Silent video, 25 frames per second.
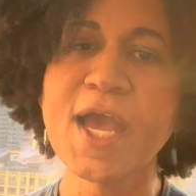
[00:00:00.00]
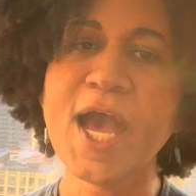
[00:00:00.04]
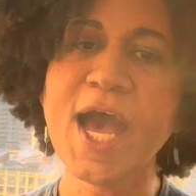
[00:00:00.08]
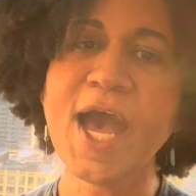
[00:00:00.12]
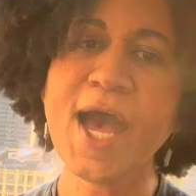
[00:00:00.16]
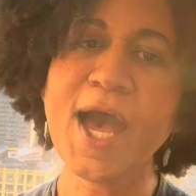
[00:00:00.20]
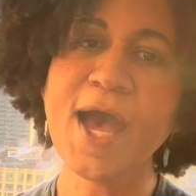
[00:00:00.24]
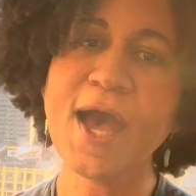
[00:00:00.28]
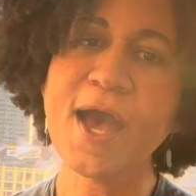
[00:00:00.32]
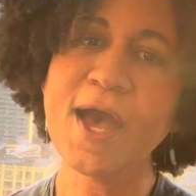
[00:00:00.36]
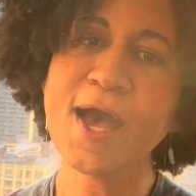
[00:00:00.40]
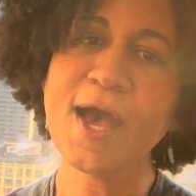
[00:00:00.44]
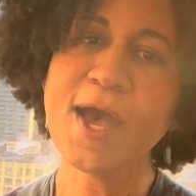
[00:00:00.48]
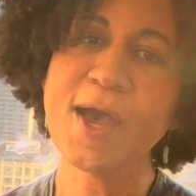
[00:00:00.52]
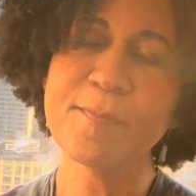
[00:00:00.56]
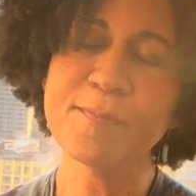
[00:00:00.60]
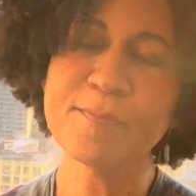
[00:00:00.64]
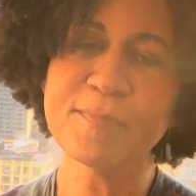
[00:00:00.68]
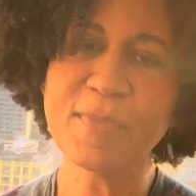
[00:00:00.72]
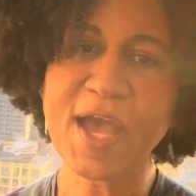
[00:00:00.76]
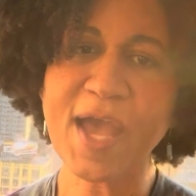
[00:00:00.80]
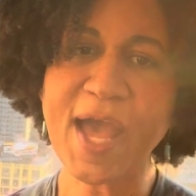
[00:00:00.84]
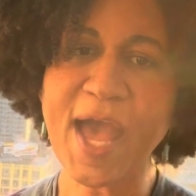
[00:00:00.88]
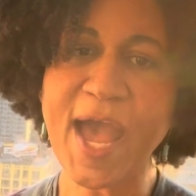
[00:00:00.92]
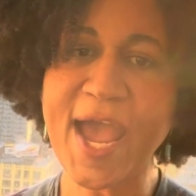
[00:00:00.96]

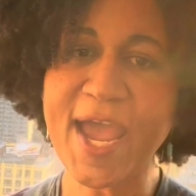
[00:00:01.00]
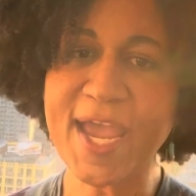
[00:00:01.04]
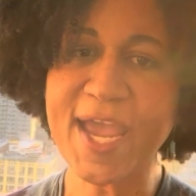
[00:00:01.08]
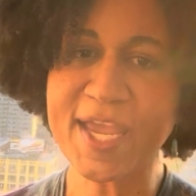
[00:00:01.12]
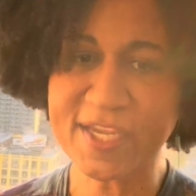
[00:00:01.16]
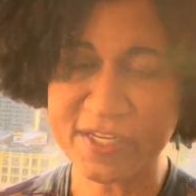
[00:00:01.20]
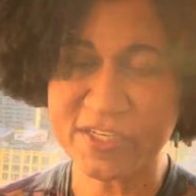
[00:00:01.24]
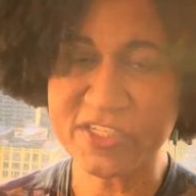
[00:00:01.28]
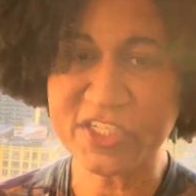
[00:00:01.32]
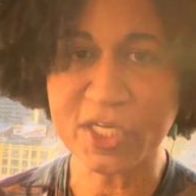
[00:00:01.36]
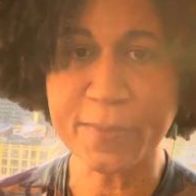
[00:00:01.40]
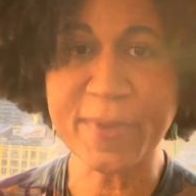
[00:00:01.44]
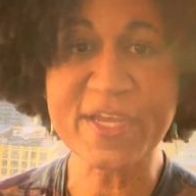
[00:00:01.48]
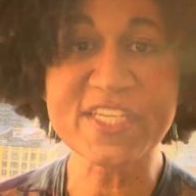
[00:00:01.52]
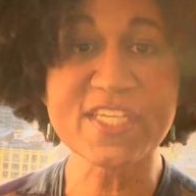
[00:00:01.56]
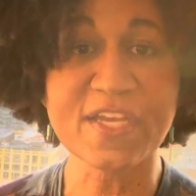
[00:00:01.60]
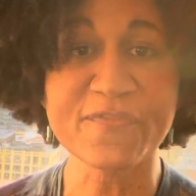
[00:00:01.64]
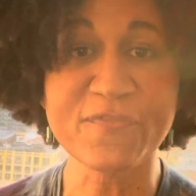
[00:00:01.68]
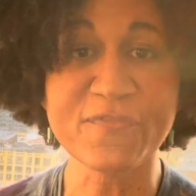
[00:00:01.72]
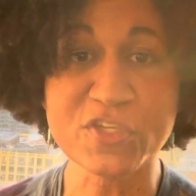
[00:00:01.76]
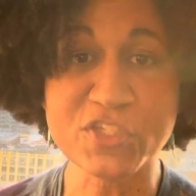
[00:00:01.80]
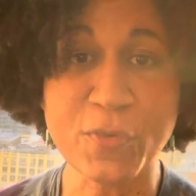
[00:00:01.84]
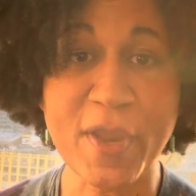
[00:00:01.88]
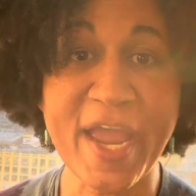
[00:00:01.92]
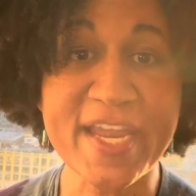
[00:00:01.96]
I consider
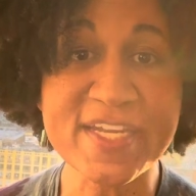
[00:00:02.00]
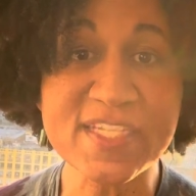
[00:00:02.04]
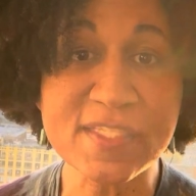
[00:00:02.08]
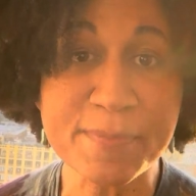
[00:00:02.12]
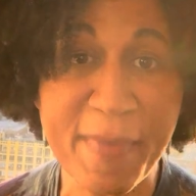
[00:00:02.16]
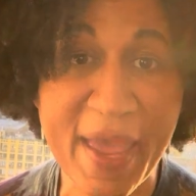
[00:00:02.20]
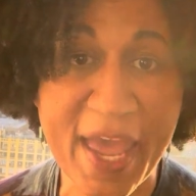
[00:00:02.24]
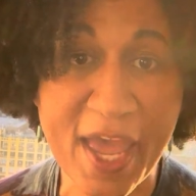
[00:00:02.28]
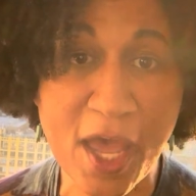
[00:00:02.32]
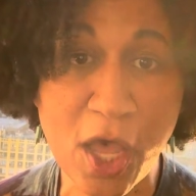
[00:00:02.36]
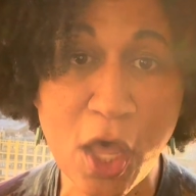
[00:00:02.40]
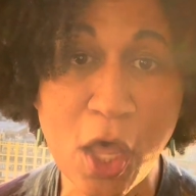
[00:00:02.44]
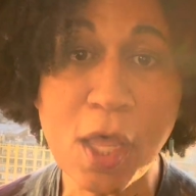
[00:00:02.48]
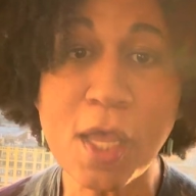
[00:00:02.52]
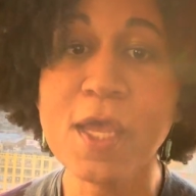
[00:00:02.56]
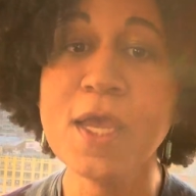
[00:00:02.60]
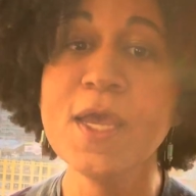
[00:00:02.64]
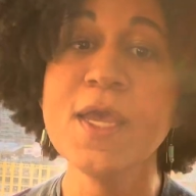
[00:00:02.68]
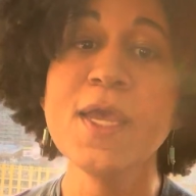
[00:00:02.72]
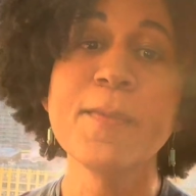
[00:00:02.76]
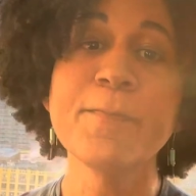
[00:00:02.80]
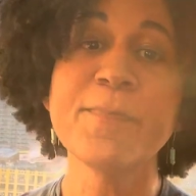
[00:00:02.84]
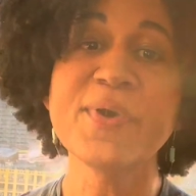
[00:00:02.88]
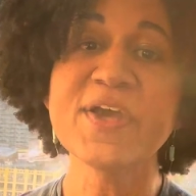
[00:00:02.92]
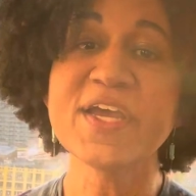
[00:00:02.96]
myself a trans male,
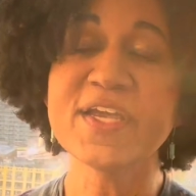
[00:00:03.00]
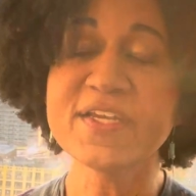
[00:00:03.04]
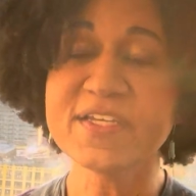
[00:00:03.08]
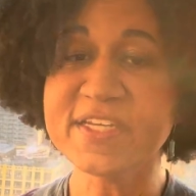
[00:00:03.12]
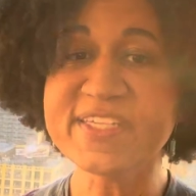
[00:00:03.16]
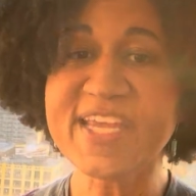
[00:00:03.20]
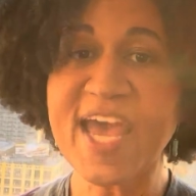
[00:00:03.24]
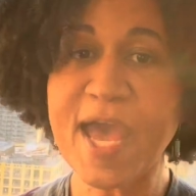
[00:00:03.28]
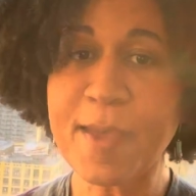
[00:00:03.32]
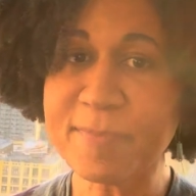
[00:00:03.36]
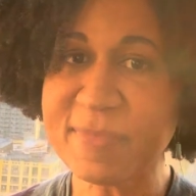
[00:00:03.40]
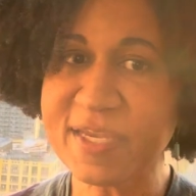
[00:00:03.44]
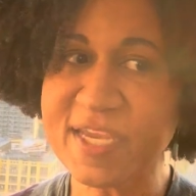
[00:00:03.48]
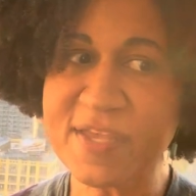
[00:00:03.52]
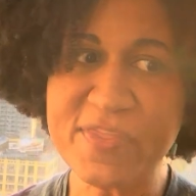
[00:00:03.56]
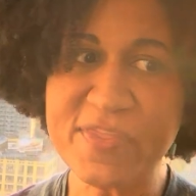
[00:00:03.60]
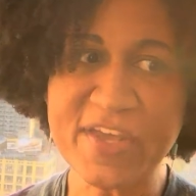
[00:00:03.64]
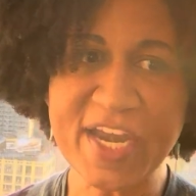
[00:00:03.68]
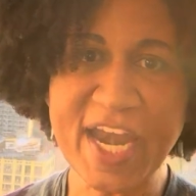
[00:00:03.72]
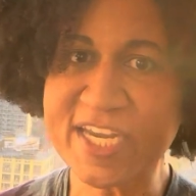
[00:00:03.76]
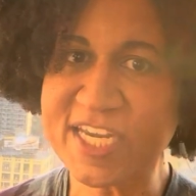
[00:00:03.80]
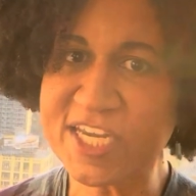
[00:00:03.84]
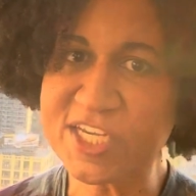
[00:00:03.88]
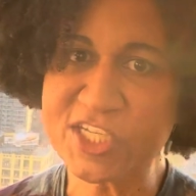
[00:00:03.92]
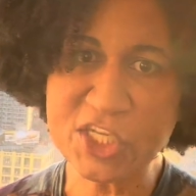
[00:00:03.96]
but does that mean that
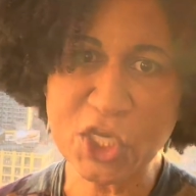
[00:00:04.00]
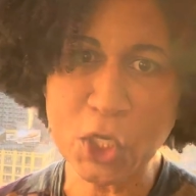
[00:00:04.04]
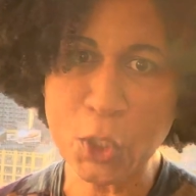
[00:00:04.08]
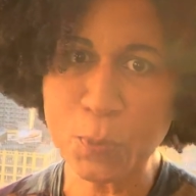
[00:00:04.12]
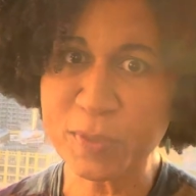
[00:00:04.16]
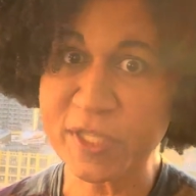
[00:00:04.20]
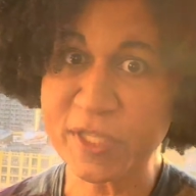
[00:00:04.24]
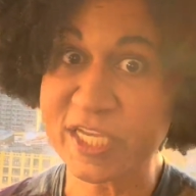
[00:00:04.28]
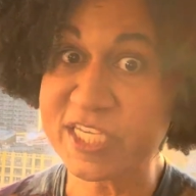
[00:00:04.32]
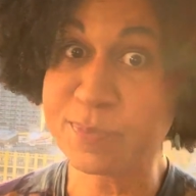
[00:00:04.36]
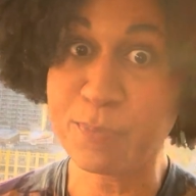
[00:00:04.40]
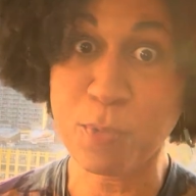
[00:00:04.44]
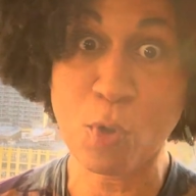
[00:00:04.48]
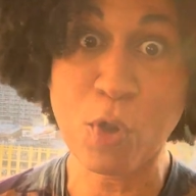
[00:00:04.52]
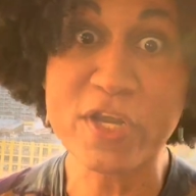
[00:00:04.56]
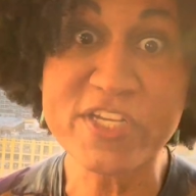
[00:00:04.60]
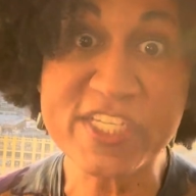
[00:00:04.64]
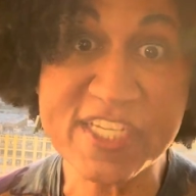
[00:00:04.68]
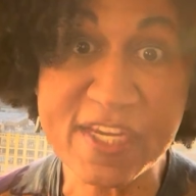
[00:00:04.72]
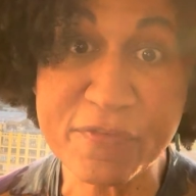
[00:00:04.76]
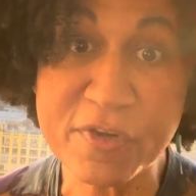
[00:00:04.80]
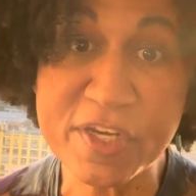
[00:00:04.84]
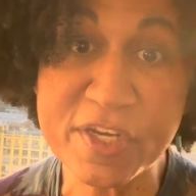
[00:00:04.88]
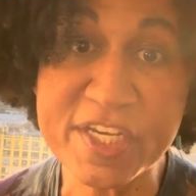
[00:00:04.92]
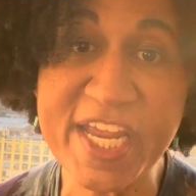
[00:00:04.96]
I need to go play sports
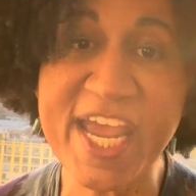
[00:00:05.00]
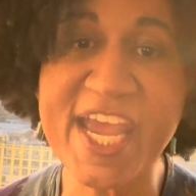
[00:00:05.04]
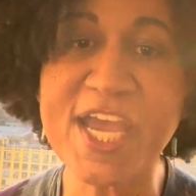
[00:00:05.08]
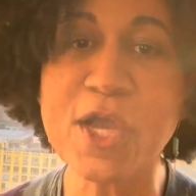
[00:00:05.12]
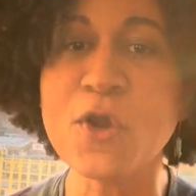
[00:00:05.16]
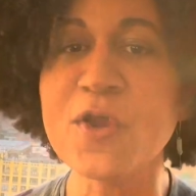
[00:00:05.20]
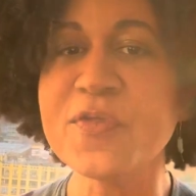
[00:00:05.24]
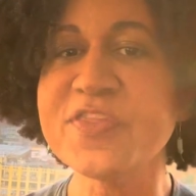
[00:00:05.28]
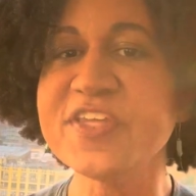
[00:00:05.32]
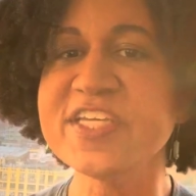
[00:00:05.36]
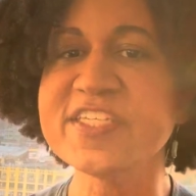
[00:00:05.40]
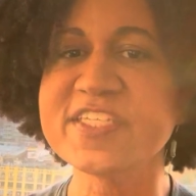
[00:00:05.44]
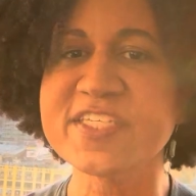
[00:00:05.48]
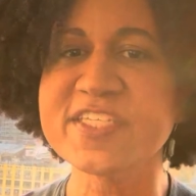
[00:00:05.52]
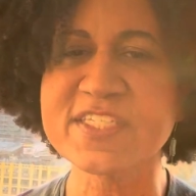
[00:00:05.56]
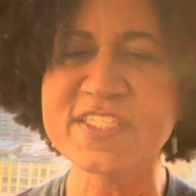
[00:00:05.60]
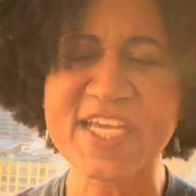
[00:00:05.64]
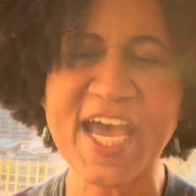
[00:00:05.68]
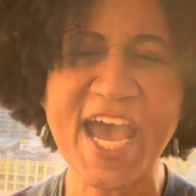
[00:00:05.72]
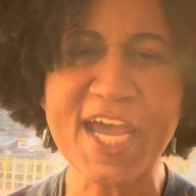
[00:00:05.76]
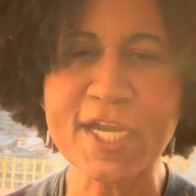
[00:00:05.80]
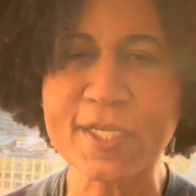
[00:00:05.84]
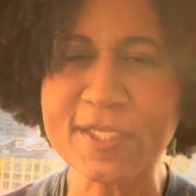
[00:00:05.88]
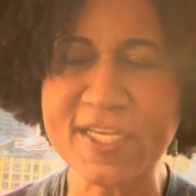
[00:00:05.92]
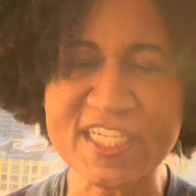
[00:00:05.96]
every day or these
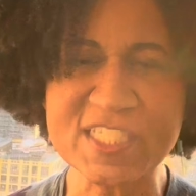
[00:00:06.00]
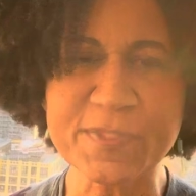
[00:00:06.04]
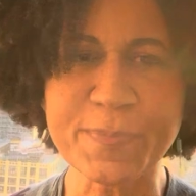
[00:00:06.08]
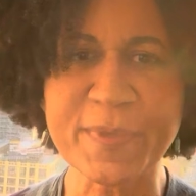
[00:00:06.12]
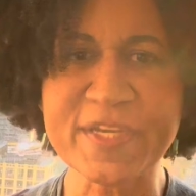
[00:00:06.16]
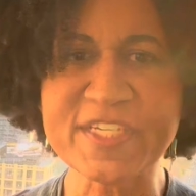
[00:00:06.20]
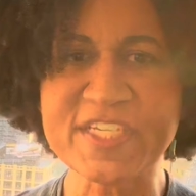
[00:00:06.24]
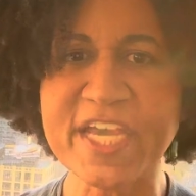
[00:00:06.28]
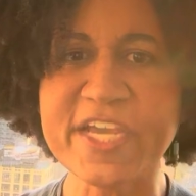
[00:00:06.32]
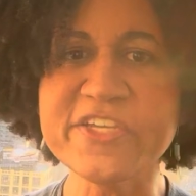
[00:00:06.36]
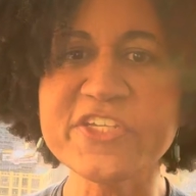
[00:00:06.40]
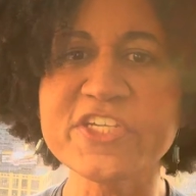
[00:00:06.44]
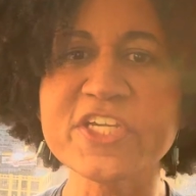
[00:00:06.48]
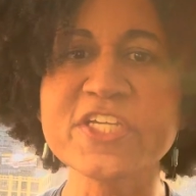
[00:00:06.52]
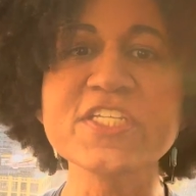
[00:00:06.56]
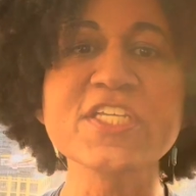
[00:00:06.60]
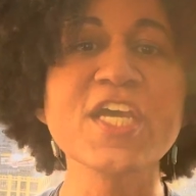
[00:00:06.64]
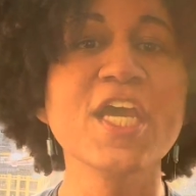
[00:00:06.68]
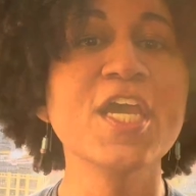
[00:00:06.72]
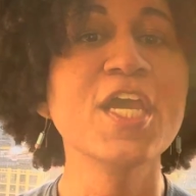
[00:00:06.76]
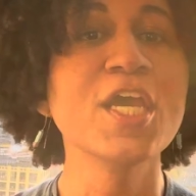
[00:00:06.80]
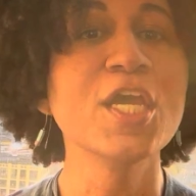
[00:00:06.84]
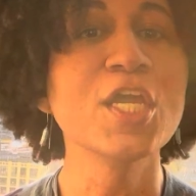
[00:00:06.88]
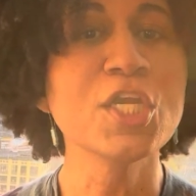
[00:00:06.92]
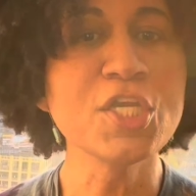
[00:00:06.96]
societal expectations?
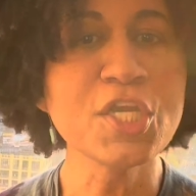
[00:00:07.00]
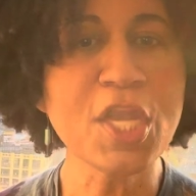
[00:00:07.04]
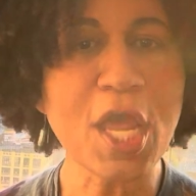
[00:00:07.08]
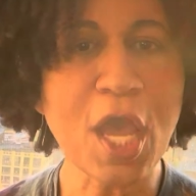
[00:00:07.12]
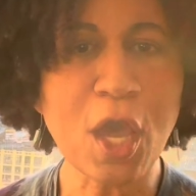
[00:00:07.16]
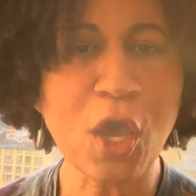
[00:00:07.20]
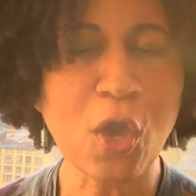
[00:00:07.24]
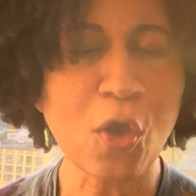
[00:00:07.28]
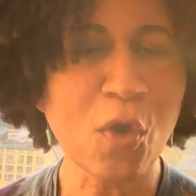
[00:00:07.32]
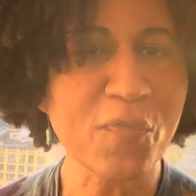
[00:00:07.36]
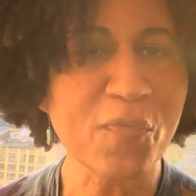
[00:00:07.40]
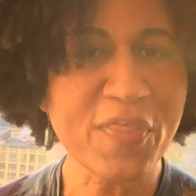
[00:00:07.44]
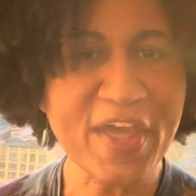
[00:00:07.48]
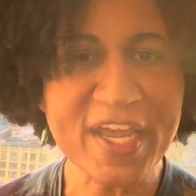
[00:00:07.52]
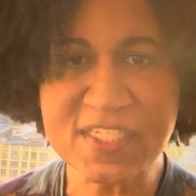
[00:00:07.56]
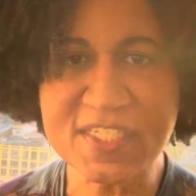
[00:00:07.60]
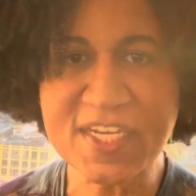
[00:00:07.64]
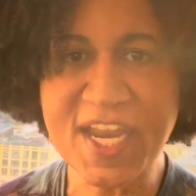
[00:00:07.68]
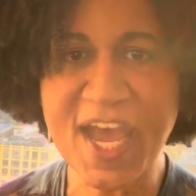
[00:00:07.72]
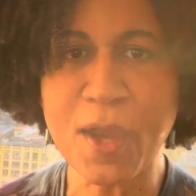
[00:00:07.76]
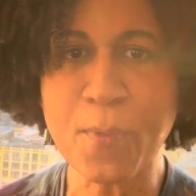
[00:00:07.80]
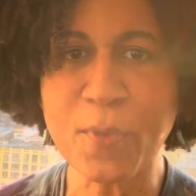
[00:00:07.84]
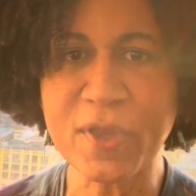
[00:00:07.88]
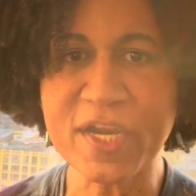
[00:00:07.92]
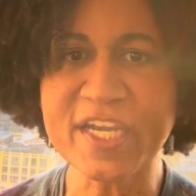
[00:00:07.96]
No, that's
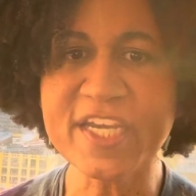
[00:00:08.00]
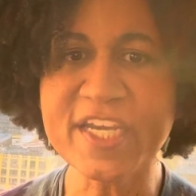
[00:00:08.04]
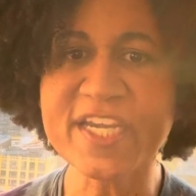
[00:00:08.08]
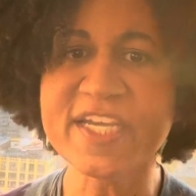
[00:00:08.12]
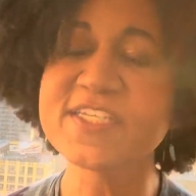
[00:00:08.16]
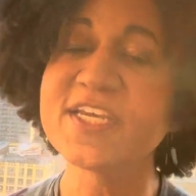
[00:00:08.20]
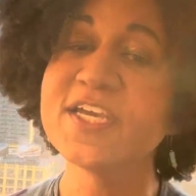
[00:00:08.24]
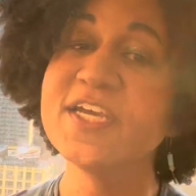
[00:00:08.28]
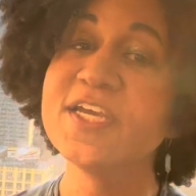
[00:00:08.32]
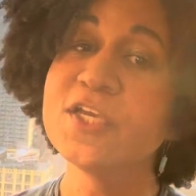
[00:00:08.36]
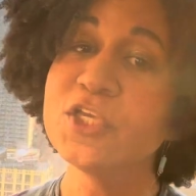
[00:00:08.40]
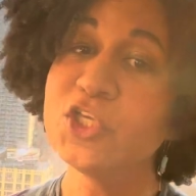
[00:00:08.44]
not what it is.